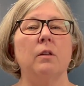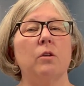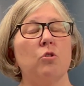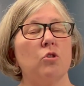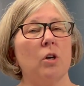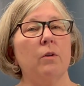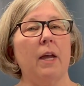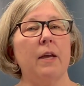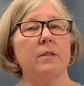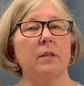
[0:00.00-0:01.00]
to
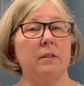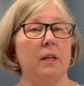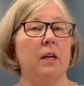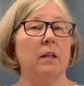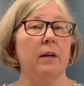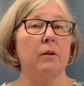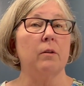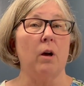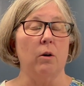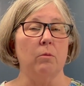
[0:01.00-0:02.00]
showcase the decluttered
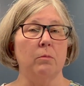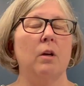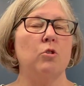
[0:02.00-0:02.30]
home.